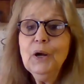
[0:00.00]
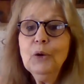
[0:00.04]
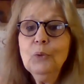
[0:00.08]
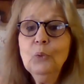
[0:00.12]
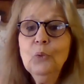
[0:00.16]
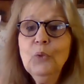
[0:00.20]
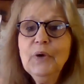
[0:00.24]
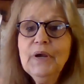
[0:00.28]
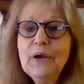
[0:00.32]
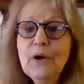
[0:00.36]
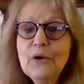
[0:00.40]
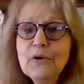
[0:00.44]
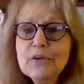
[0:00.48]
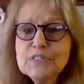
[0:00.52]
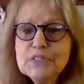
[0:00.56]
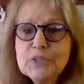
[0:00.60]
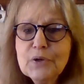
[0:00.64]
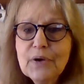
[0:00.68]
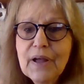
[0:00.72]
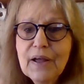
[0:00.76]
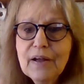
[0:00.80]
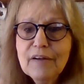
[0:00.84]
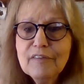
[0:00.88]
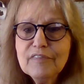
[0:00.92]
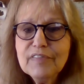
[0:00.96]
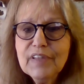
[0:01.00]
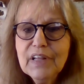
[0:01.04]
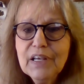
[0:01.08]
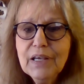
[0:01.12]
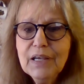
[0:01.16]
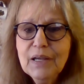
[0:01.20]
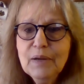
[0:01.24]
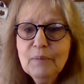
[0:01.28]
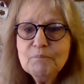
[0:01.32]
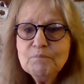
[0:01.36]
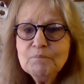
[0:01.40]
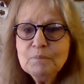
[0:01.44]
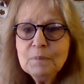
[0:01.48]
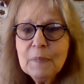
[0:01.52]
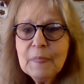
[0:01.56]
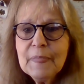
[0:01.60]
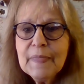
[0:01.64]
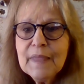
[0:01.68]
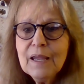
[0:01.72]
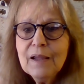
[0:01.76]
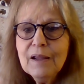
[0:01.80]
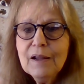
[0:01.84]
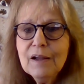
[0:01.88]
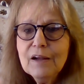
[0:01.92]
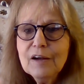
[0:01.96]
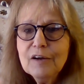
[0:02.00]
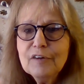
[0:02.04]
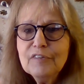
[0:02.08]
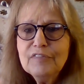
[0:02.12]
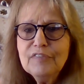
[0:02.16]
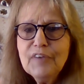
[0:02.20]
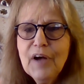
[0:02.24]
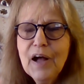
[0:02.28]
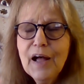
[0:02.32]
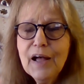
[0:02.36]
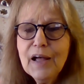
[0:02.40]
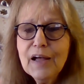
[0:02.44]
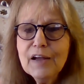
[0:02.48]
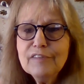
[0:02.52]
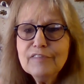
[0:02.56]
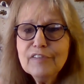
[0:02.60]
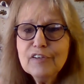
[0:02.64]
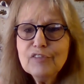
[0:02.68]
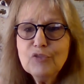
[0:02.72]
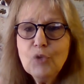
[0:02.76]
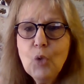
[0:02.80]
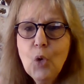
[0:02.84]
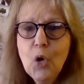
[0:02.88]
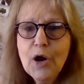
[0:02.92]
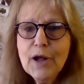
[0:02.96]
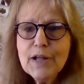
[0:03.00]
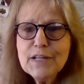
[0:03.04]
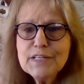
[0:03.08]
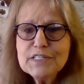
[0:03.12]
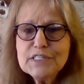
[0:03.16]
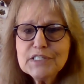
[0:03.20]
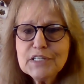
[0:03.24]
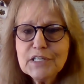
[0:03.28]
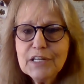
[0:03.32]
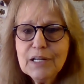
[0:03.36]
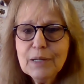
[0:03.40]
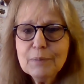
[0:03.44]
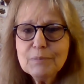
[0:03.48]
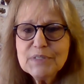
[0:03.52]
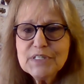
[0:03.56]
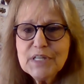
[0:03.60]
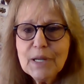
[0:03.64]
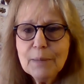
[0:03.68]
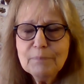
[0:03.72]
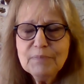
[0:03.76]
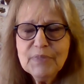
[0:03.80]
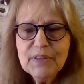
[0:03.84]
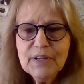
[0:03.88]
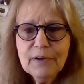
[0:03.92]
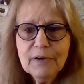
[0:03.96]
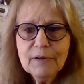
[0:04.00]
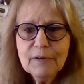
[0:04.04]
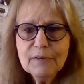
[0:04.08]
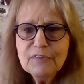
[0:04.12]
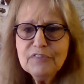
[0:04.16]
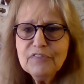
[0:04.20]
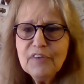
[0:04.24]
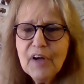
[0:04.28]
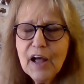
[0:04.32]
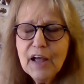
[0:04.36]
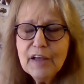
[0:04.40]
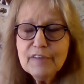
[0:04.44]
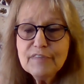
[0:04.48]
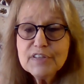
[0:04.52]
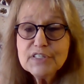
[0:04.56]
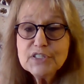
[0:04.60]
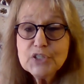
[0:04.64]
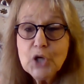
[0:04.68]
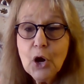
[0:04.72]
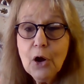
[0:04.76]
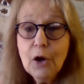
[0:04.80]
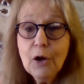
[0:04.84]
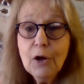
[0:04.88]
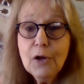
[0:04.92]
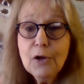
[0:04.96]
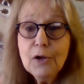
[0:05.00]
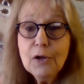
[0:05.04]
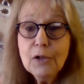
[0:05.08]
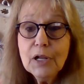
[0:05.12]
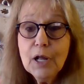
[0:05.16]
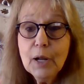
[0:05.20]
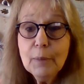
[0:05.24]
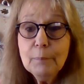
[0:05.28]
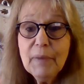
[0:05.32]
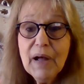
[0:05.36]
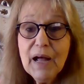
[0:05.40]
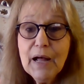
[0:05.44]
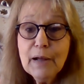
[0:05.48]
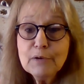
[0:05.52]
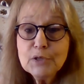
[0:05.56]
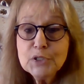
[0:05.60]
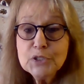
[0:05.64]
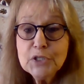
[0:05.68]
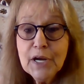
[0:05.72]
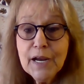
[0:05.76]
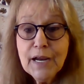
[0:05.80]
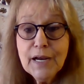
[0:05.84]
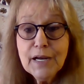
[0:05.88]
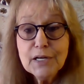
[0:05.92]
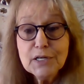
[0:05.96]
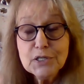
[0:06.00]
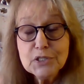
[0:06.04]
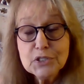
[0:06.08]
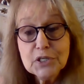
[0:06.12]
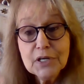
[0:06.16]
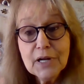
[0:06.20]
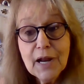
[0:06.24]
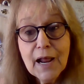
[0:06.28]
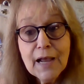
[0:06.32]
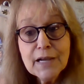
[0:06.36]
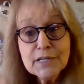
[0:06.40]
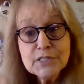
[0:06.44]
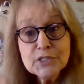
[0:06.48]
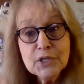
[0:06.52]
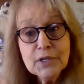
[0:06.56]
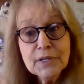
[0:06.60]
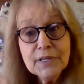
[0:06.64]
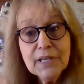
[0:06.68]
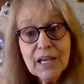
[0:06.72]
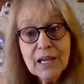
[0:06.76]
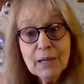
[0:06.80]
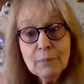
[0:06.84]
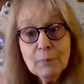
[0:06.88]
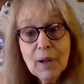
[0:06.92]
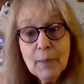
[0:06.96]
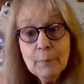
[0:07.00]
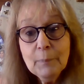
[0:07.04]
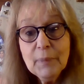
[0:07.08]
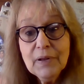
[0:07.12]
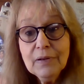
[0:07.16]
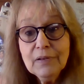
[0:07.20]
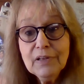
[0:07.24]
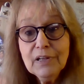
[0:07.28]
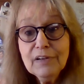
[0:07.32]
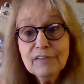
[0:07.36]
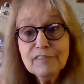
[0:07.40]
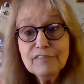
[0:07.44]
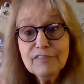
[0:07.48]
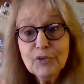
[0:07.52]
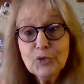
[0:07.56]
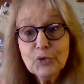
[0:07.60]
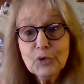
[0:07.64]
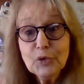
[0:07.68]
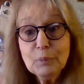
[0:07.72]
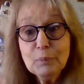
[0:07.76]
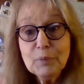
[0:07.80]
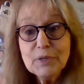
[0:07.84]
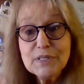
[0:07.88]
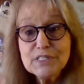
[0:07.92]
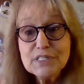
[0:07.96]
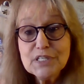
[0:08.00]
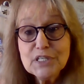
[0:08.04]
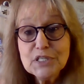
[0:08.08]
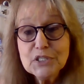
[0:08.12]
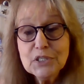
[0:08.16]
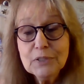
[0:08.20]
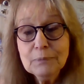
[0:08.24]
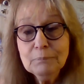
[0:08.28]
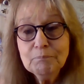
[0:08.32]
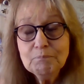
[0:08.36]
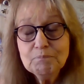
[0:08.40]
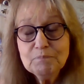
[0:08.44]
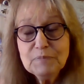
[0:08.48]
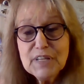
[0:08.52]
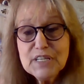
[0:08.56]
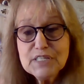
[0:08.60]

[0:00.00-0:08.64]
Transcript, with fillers: We also have the five of wands that comes up. You know, the five is all about change. It actually came up in the inverted position.